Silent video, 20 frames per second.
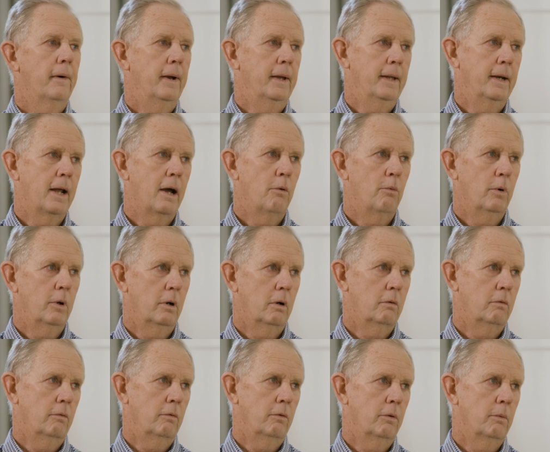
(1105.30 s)
and I went
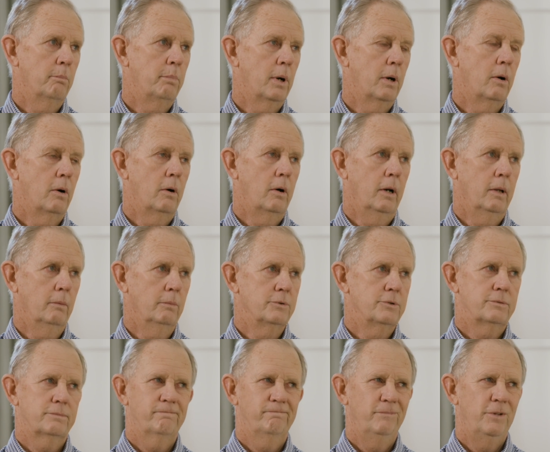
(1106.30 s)
over to the barn. It
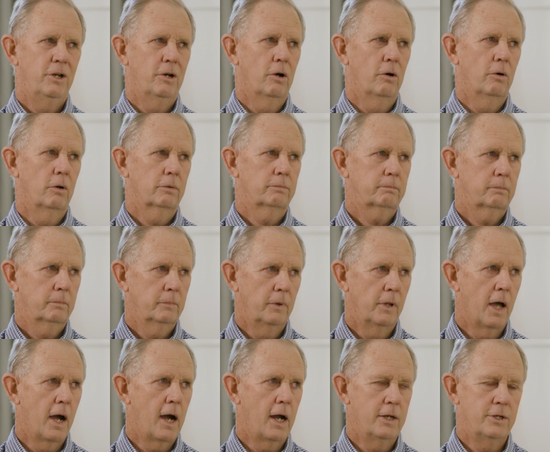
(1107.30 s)
was, you know, a
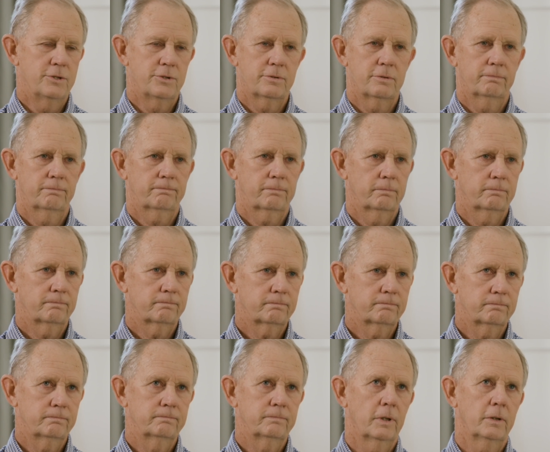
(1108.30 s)
nice
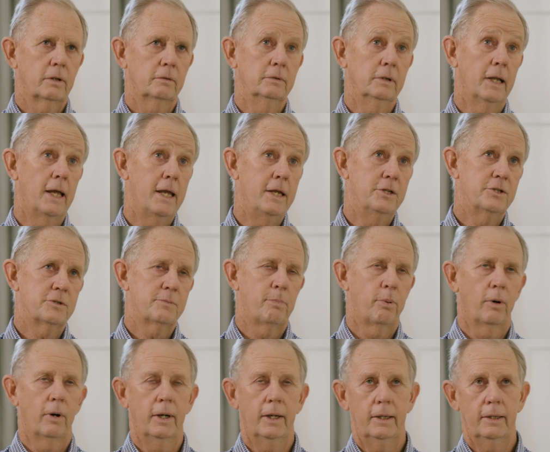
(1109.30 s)
late
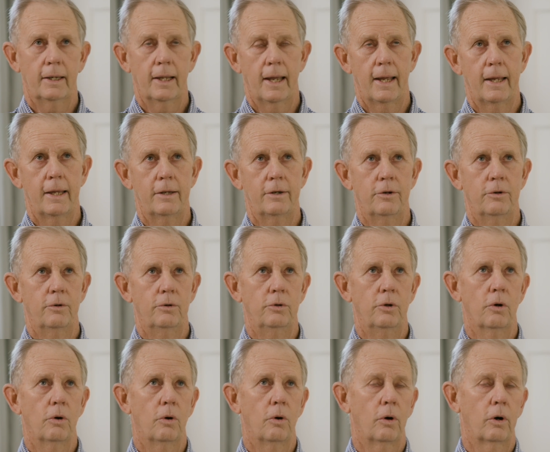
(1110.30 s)
spring day in New
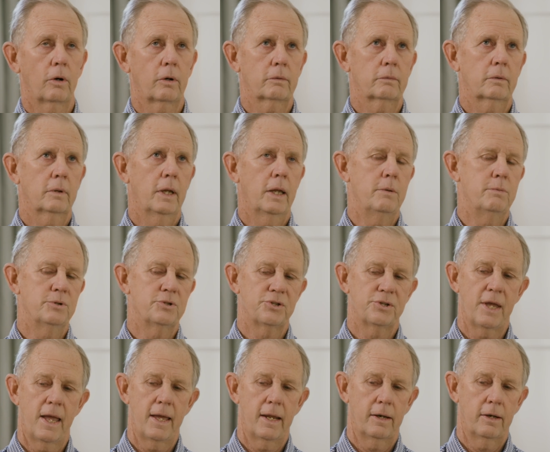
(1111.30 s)
York. He was
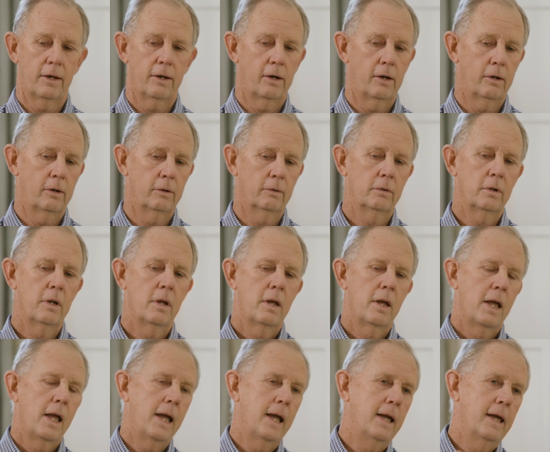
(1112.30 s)
standing there,
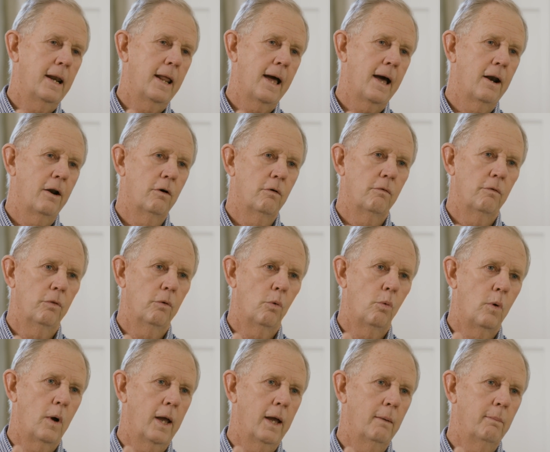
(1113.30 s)
head out over the
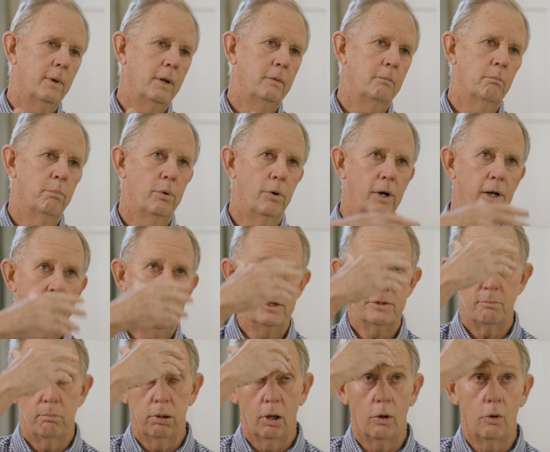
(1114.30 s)
web, and
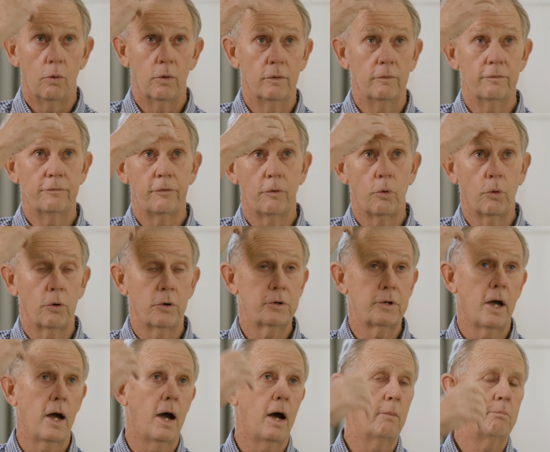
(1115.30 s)
breeze blowing
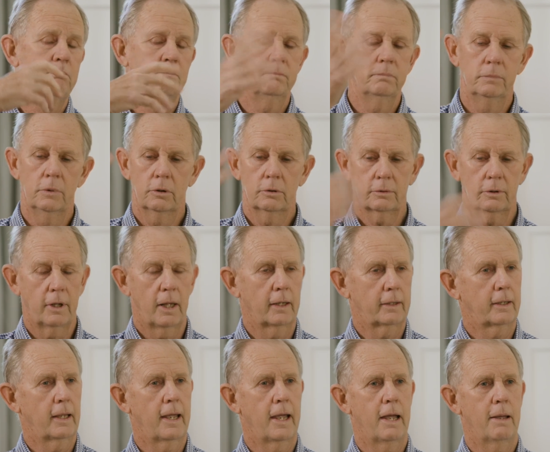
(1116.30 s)
foretop. Looked
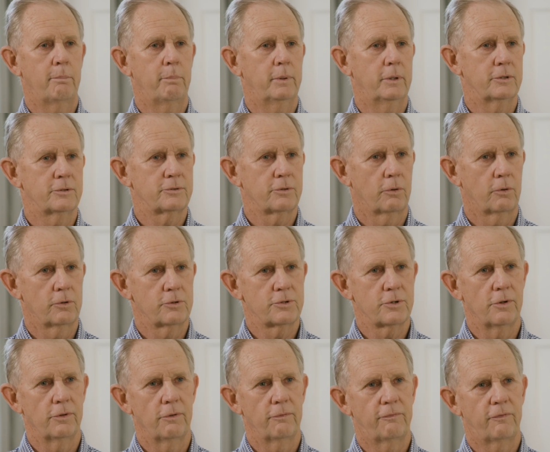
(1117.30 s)
like the happiest horse
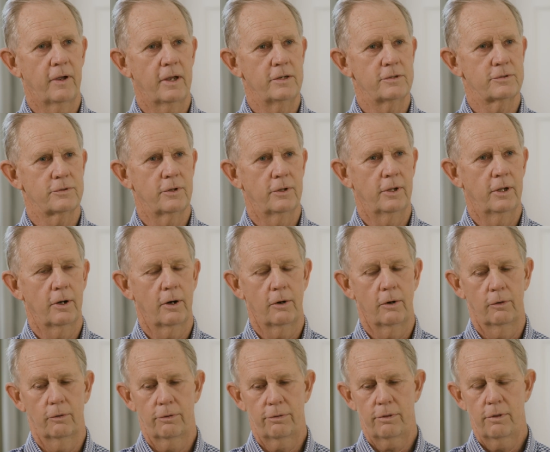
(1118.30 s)
on the face of the
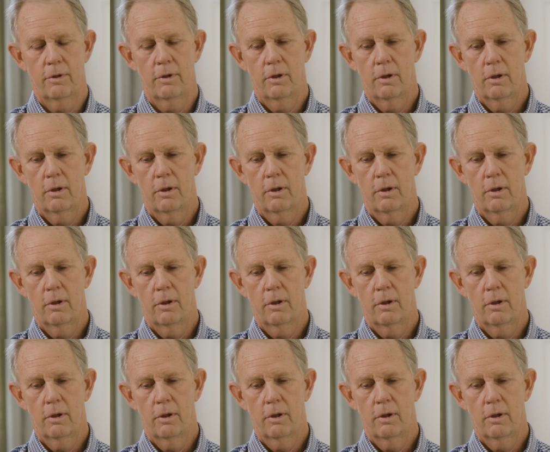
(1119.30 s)
earth.